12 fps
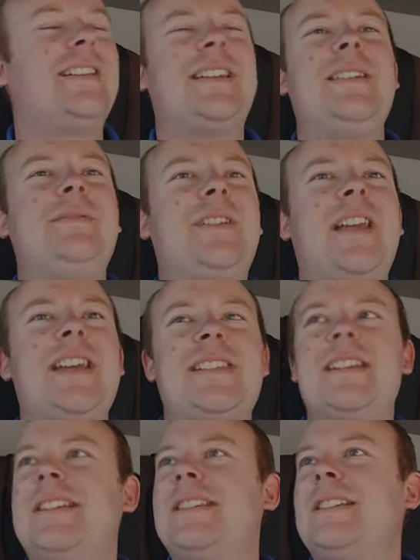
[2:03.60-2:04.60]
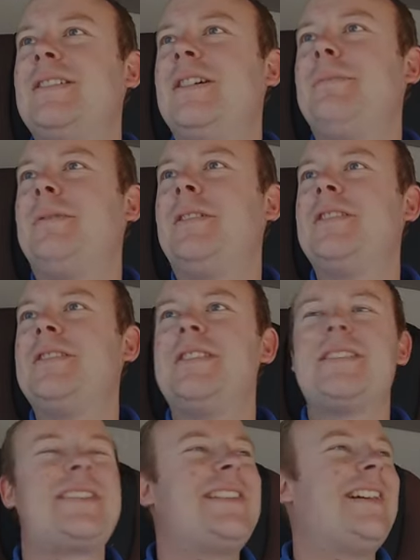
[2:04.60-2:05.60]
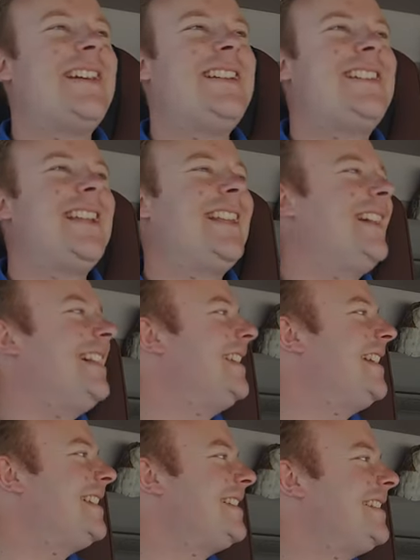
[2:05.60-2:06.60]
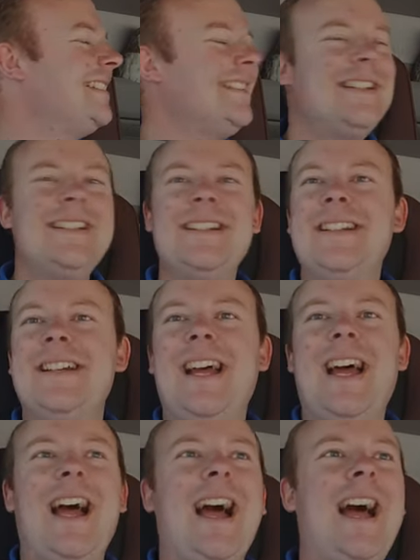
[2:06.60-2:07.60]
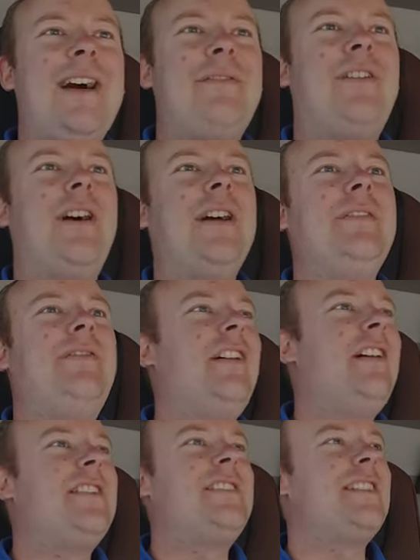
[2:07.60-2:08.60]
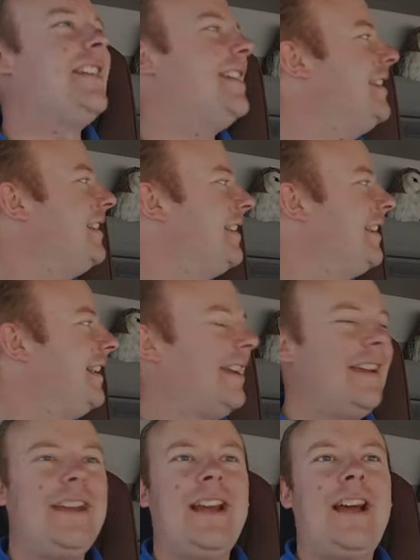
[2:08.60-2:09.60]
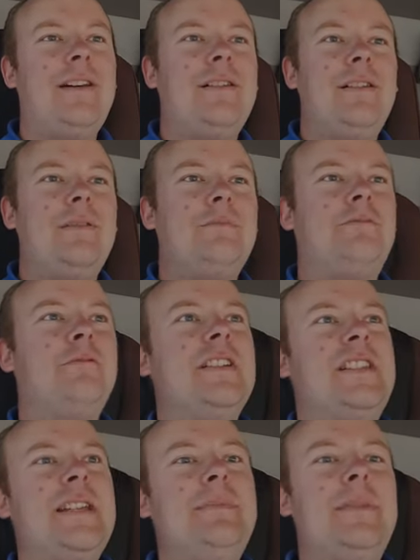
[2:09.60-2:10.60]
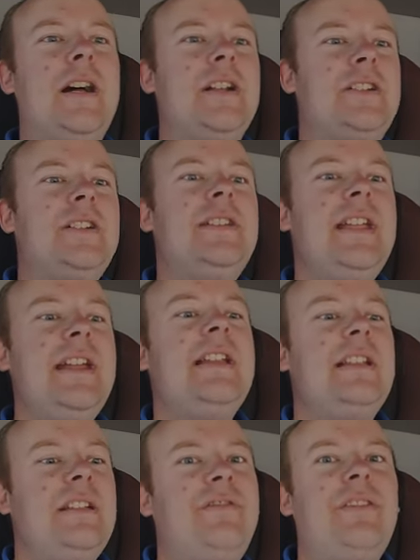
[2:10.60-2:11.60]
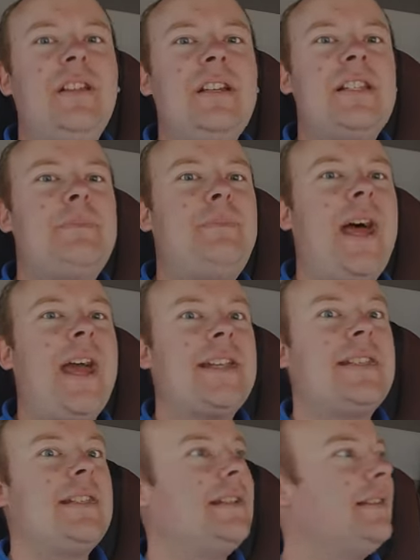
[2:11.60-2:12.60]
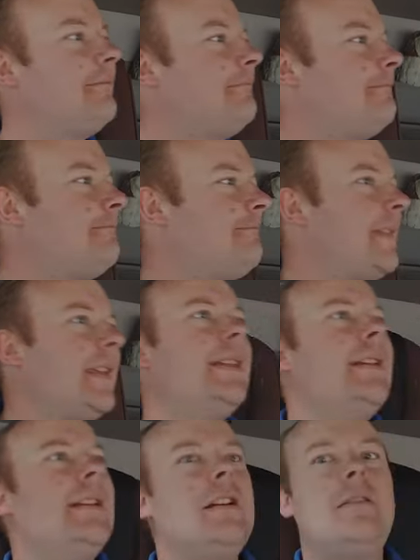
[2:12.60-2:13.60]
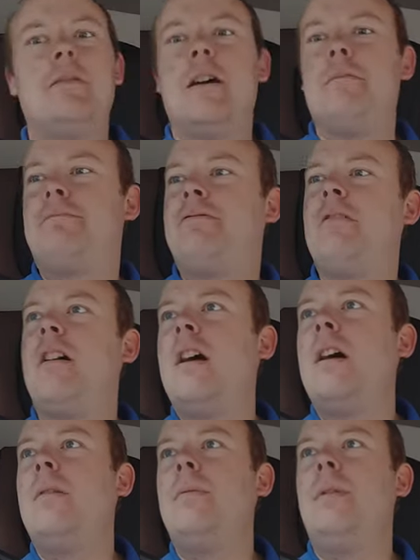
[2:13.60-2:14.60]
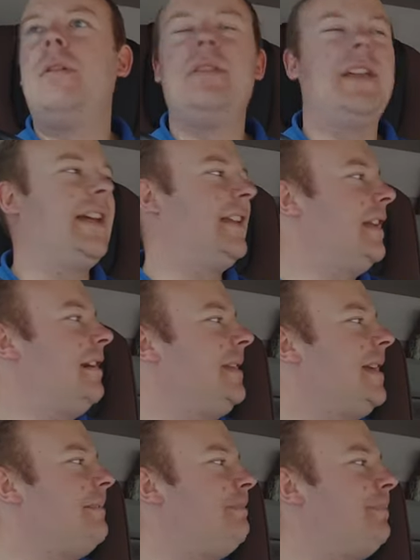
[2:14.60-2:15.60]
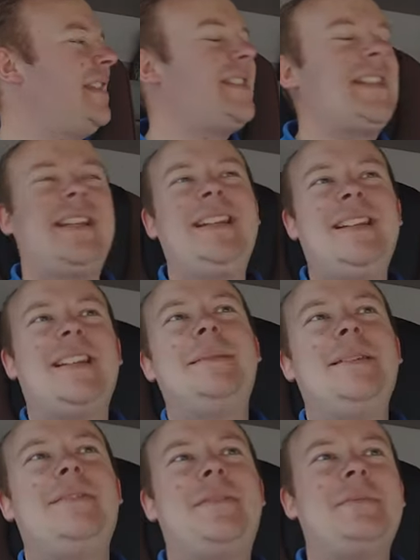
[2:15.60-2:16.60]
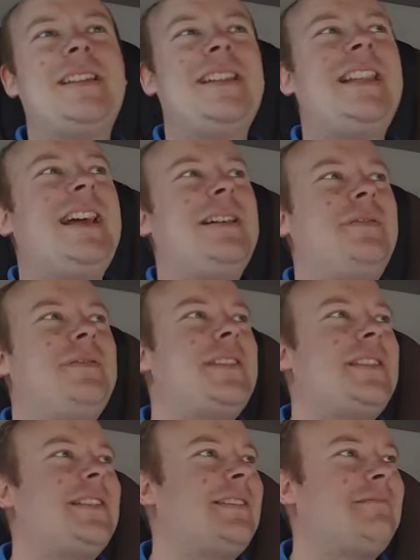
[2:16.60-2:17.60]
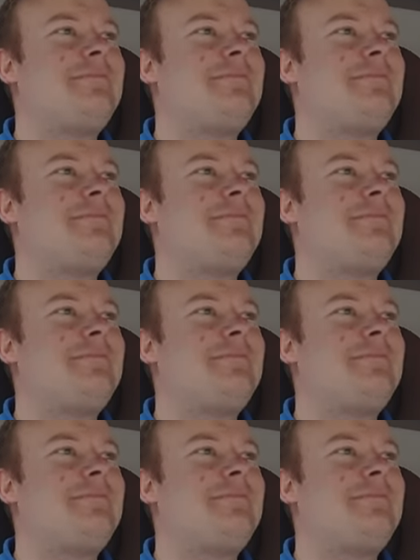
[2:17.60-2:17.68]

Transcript: keep forgetting. Do apologise. I need to learn it at 5.30. Pretty much nearly fully specced. A prior warning, there'll be a buzzing coming from the left.